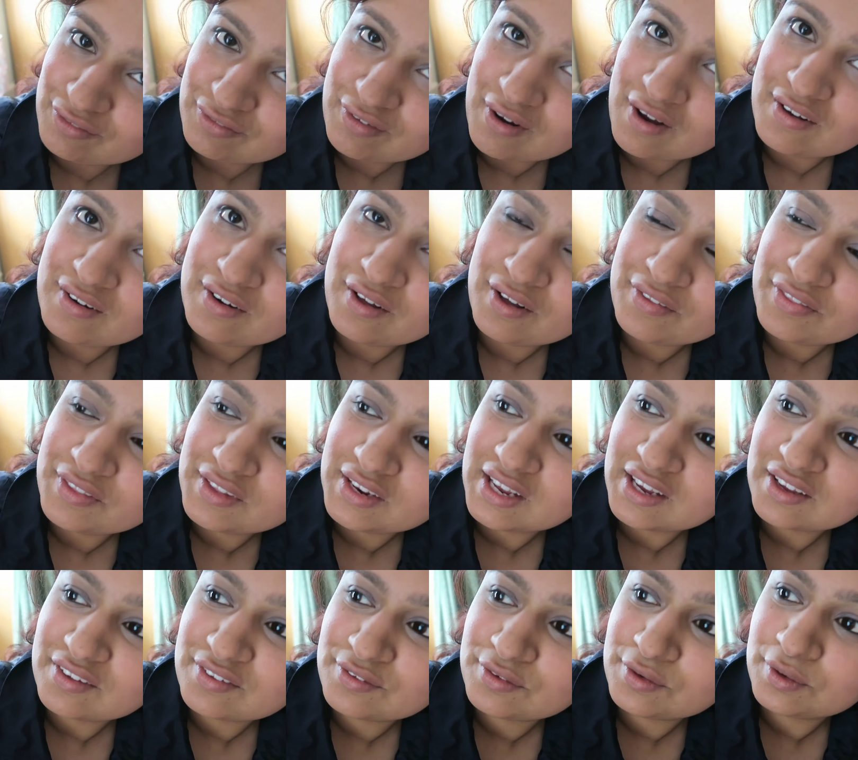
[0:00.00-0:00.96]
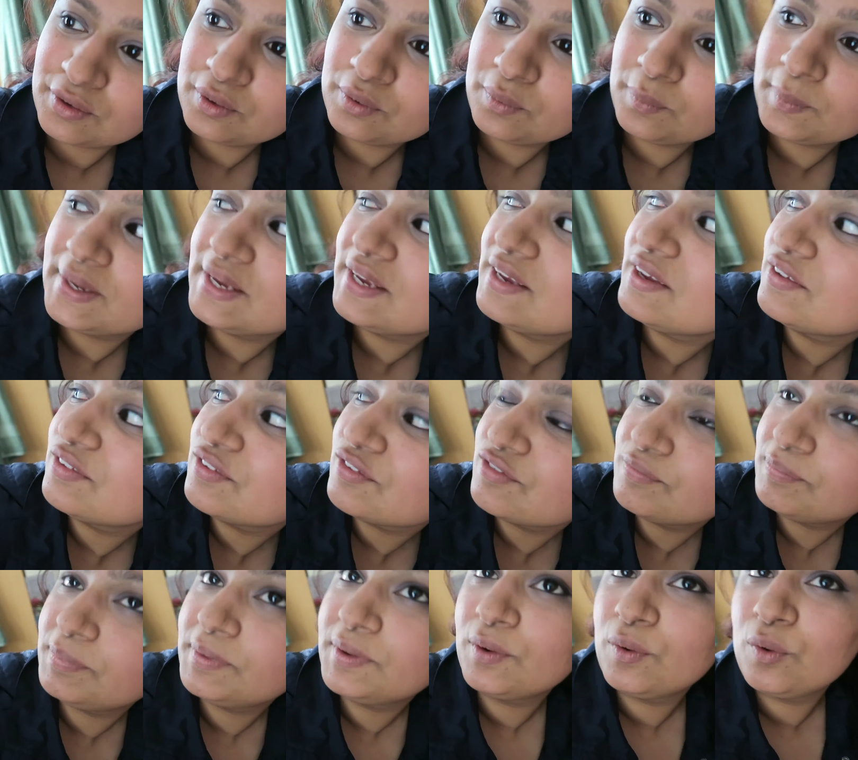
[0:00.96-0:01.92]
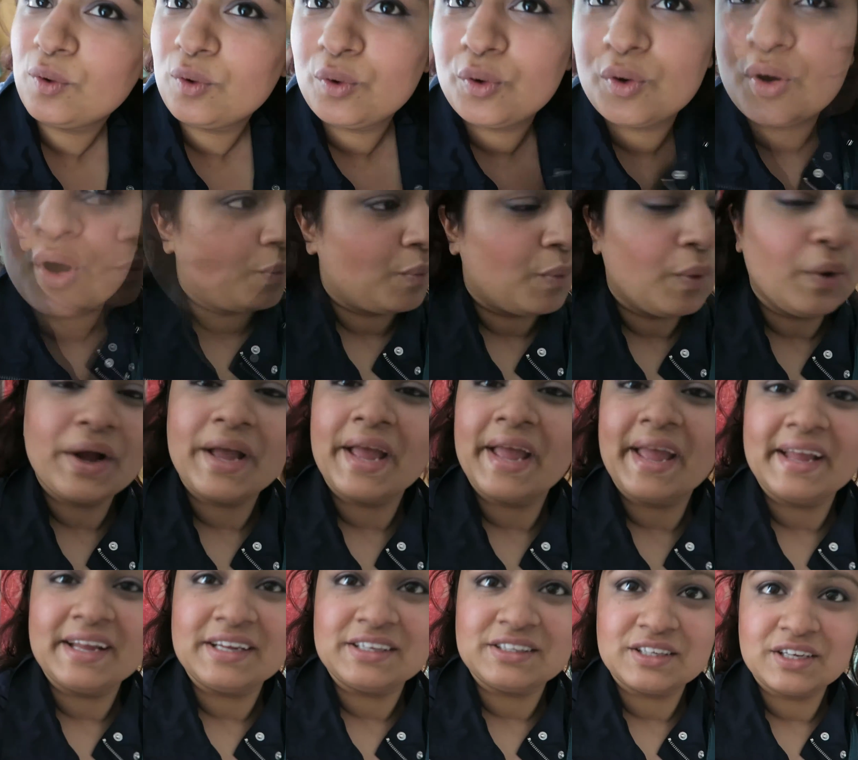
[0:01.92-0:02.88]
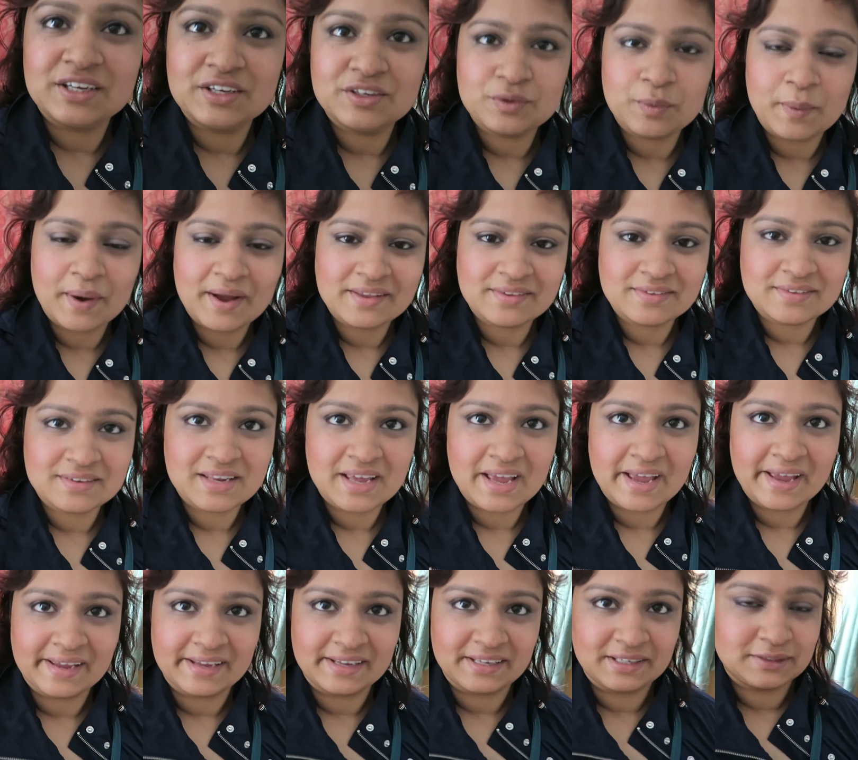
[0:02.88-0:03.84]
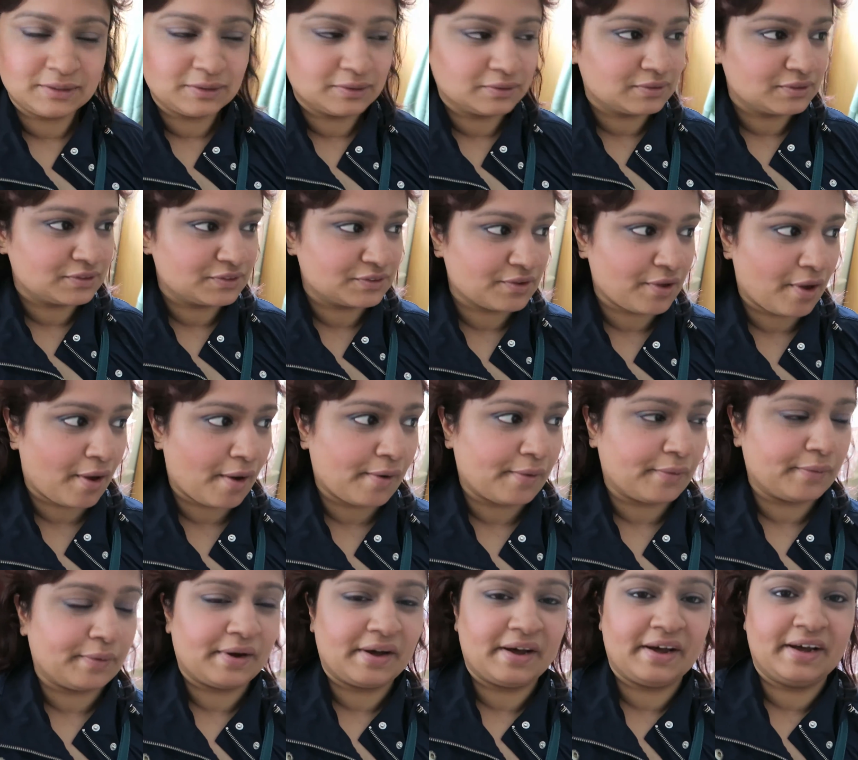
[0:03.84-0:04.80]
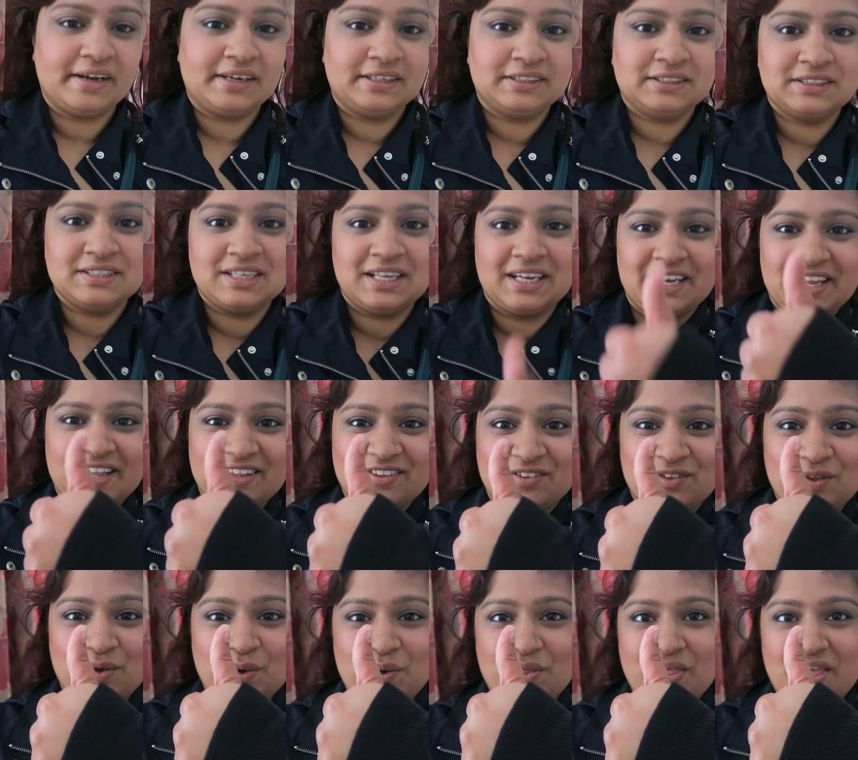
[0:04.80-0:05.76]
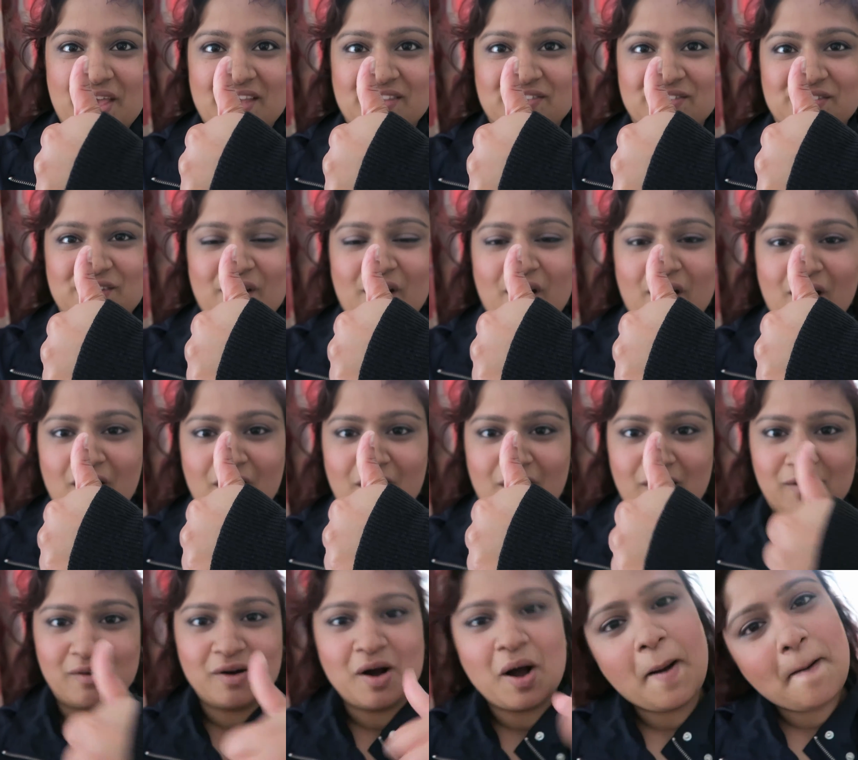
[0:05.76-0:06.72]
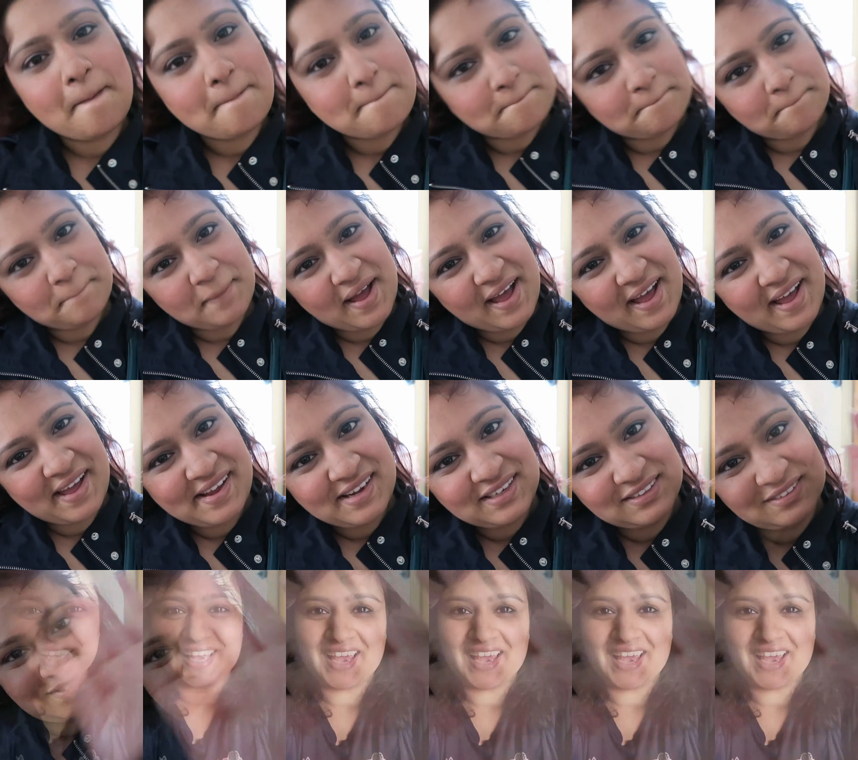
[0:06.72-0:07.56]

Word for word: Roll on the next two weeks of pure walking twice a day. So uh, let's do this, y'all. Bye.